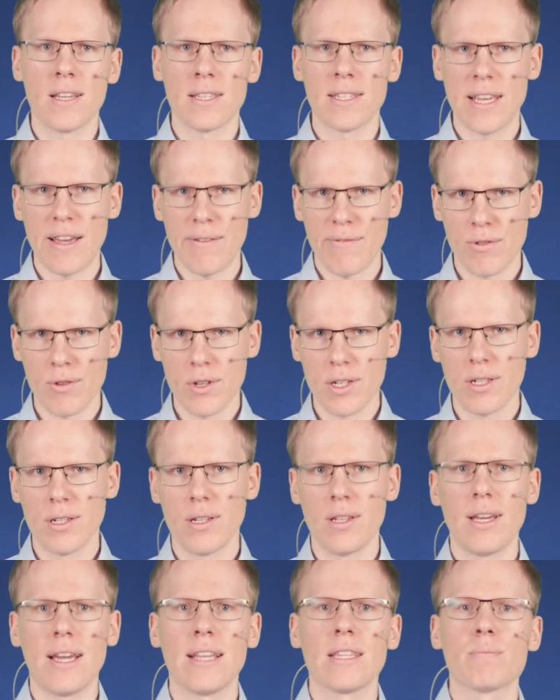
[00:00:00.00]
Safran
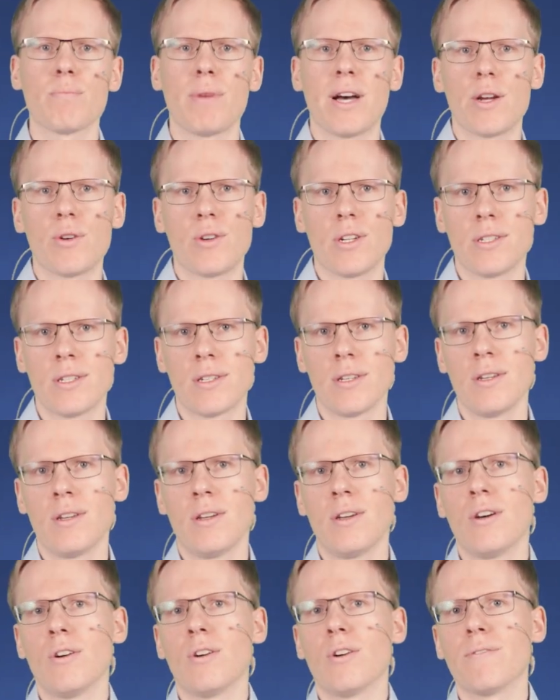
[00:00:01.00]
and Spirent.
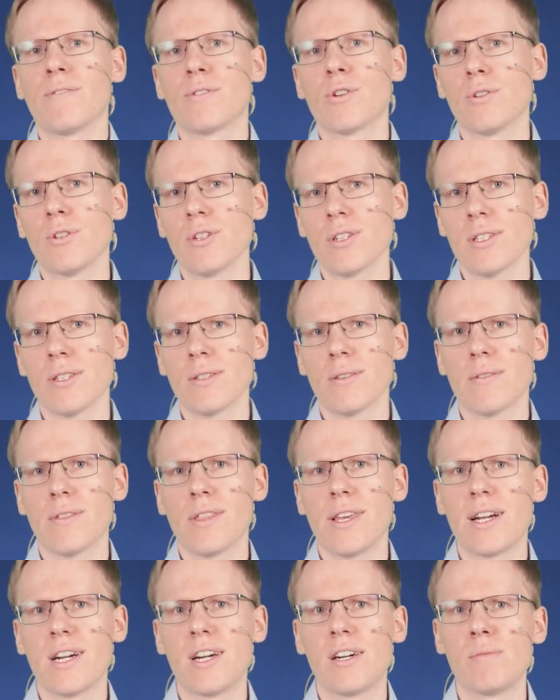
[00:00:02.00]
Of course,
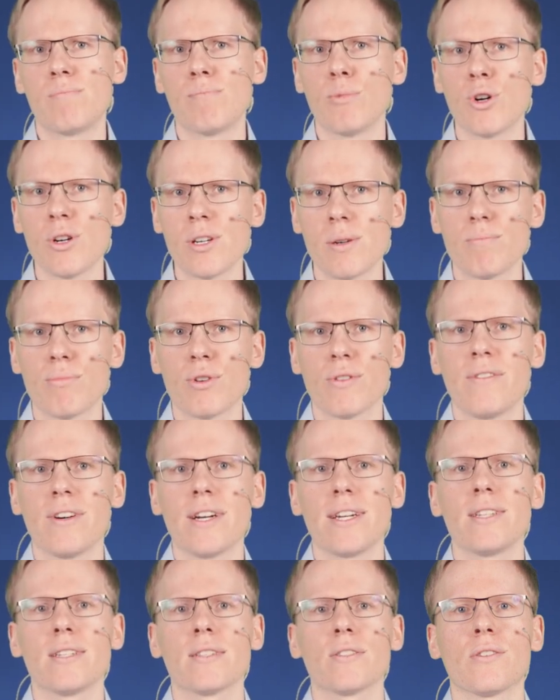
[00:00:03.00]
there are more
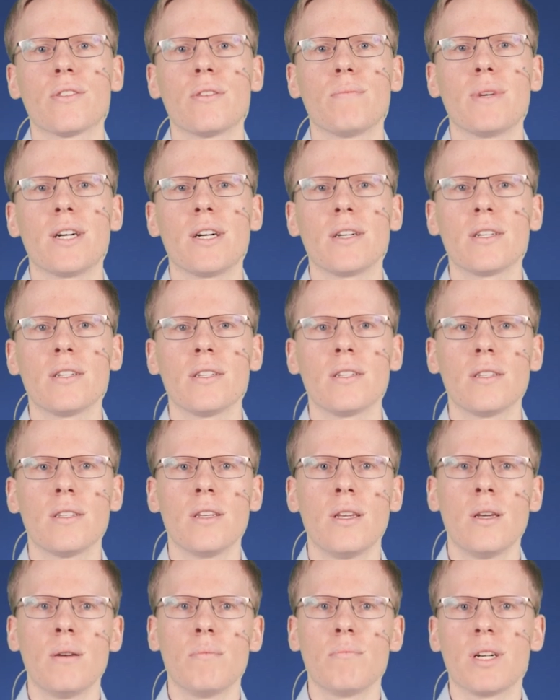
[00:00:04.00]
providers on the market,
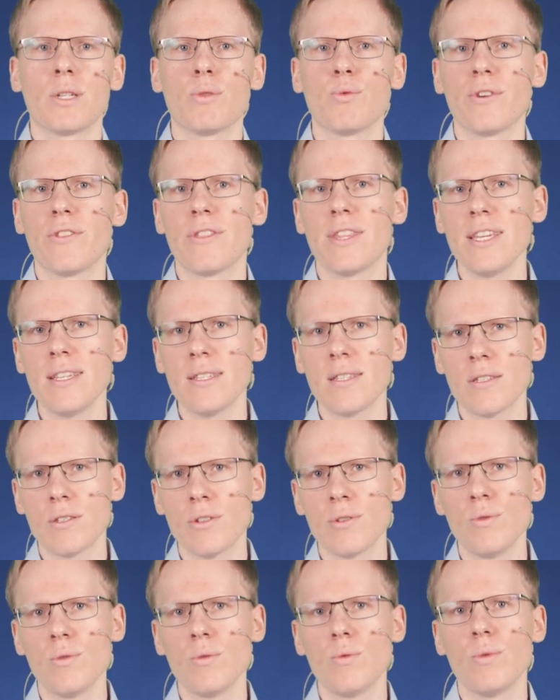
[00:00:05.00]
but with these
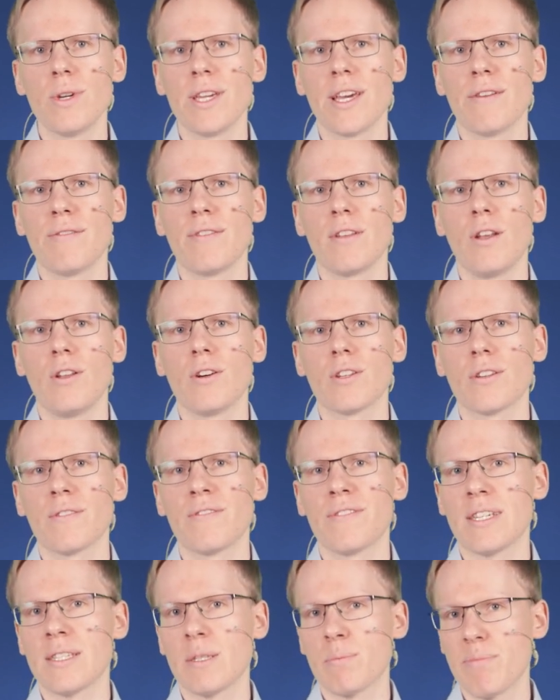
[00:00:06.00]
two, we have a lot
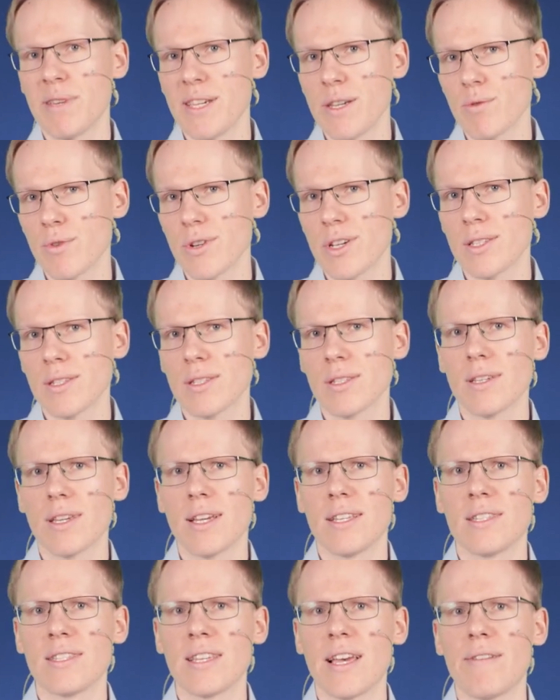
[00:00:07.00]
of experience
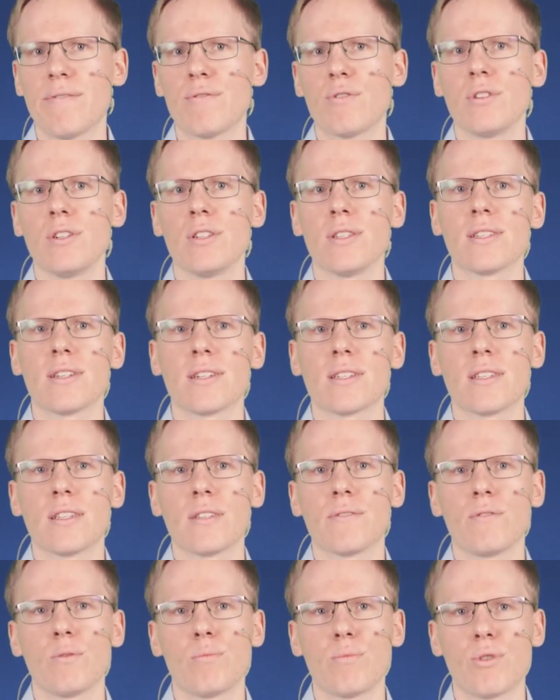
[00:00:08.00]
and several successful